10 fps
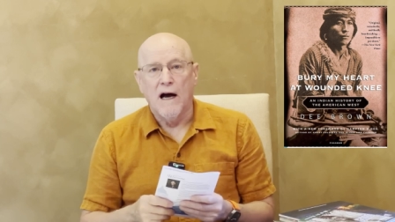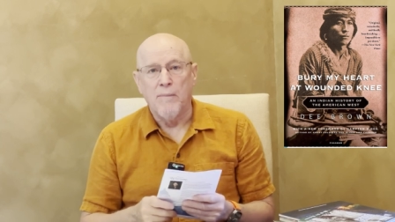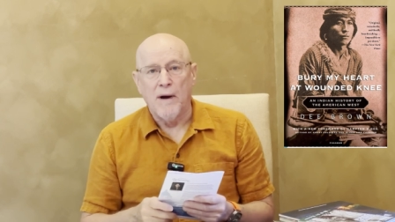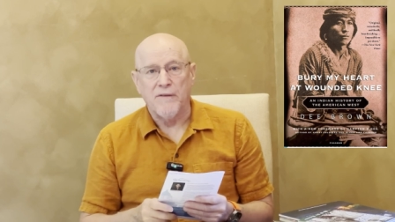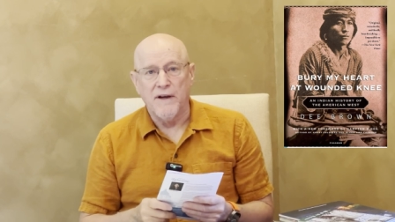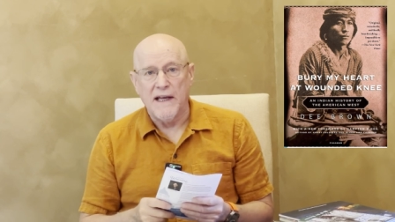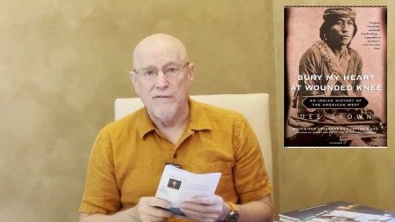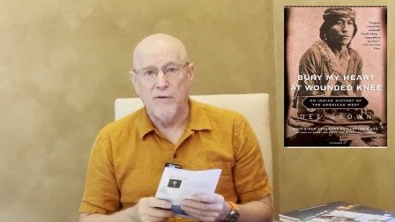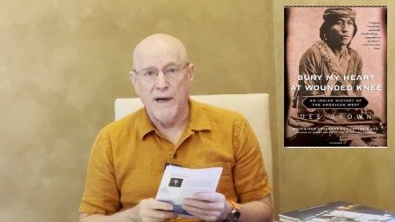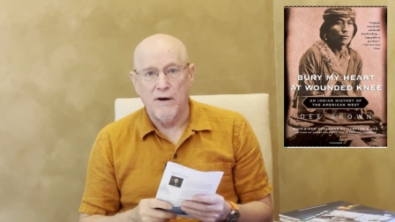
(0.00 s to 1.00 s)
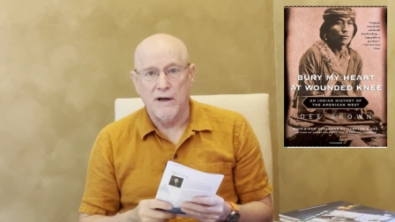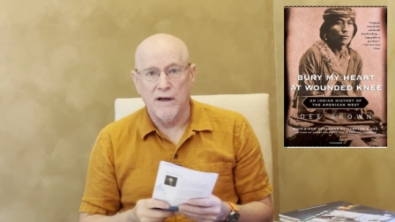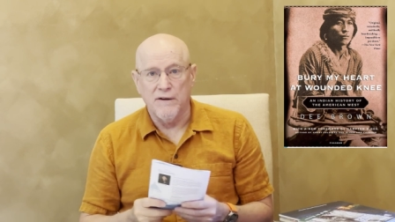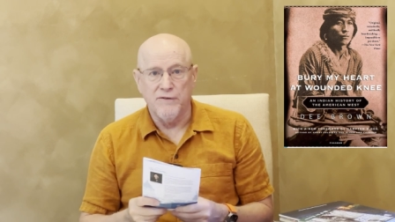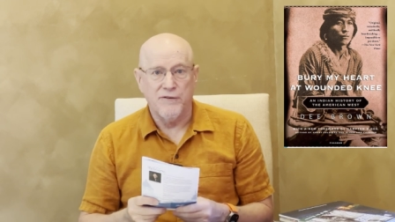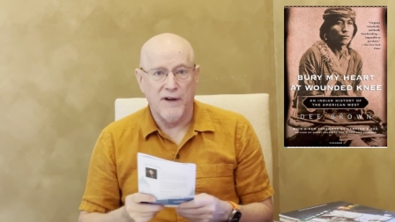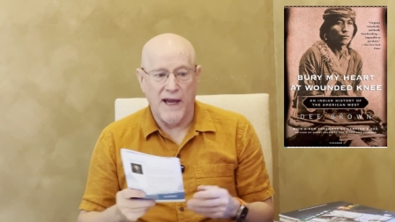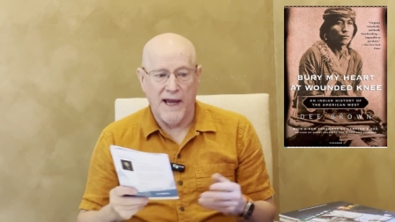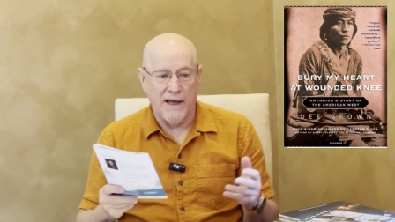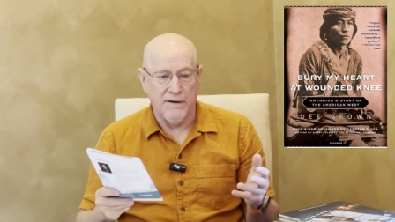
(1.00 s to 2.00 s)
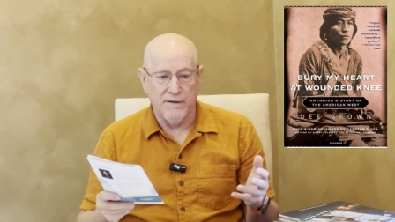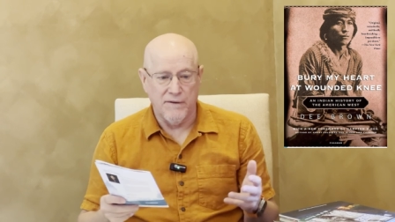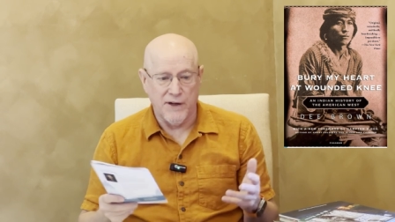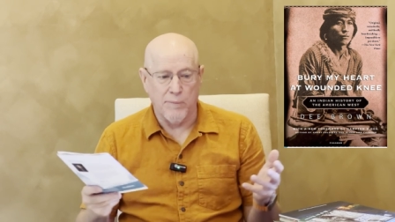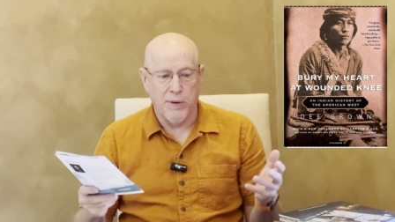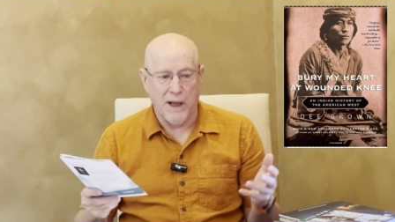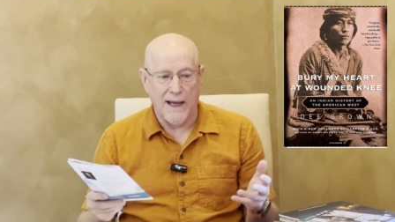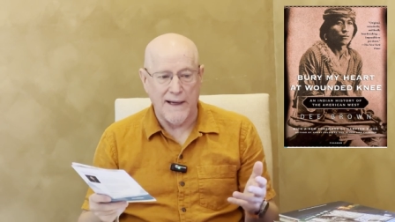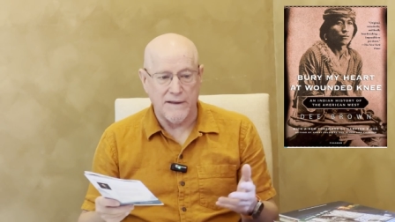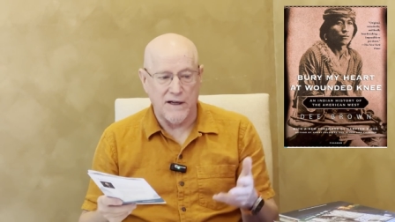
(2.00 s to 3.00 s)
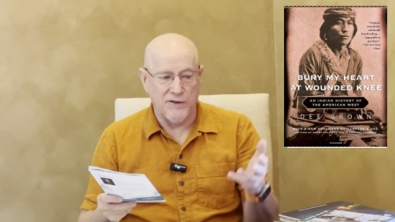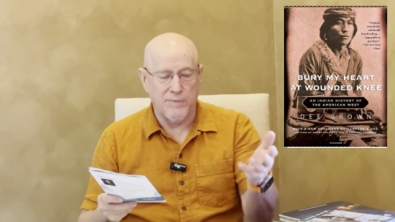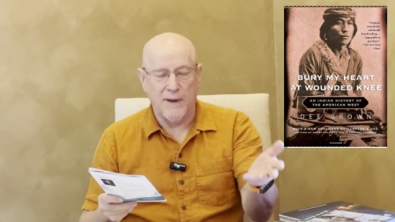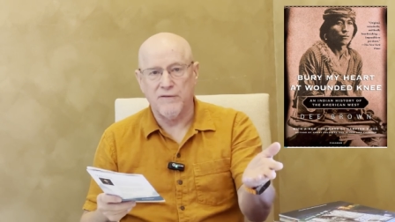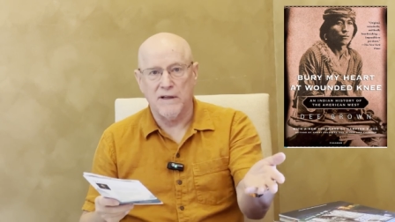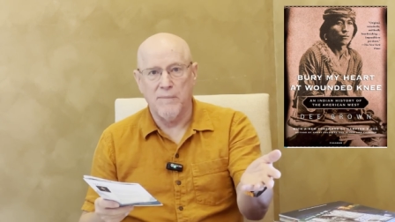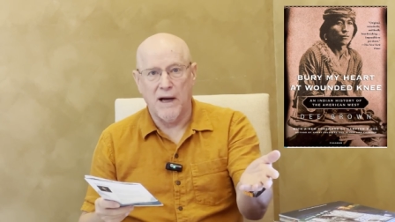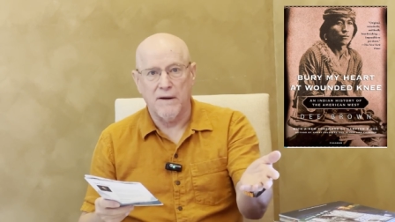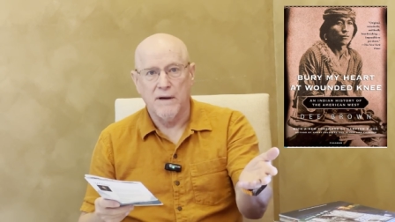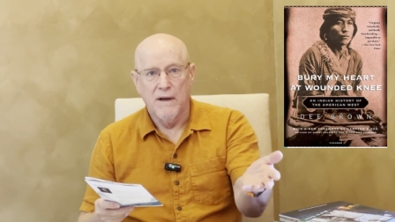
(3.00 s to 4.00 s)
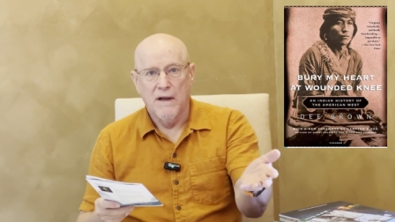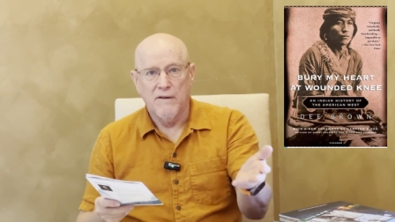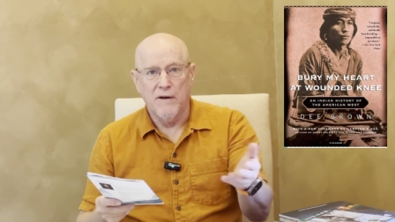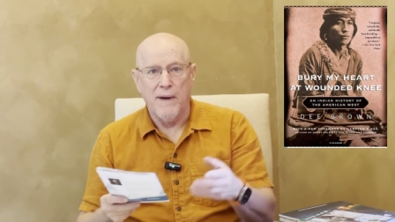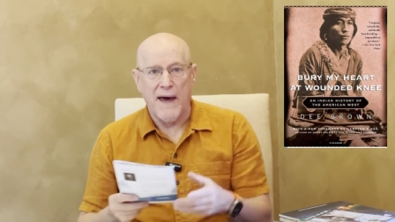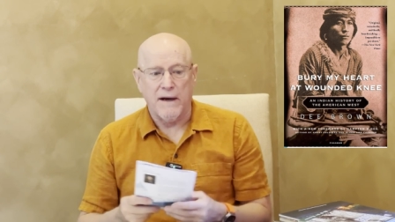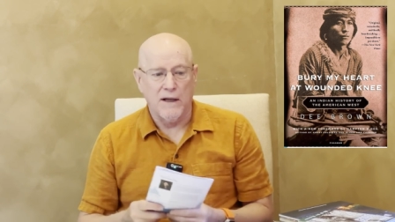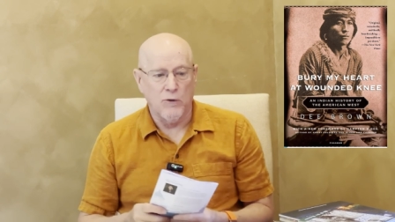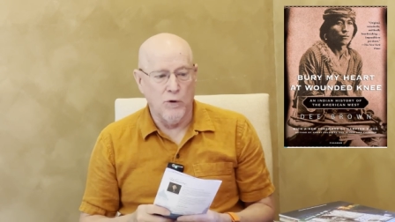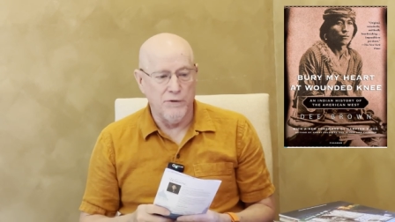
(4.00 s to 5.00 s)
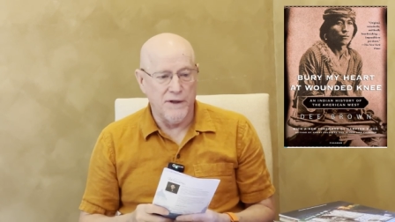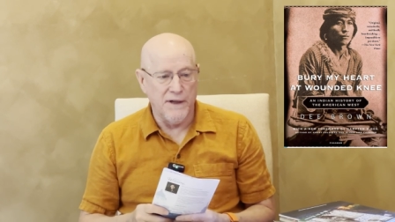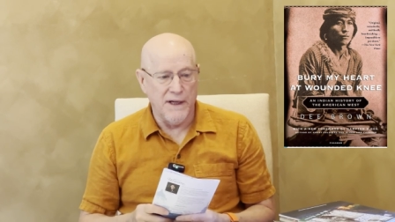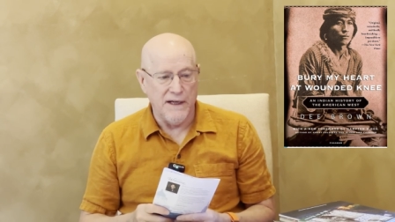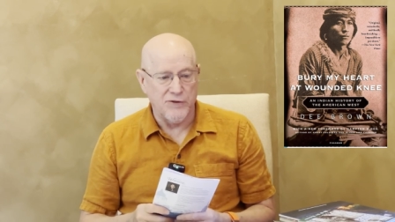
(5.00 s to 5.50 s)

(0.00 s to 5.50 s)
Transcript: about the Native Americans and their plight, and especially about the battle at Wounded Knee.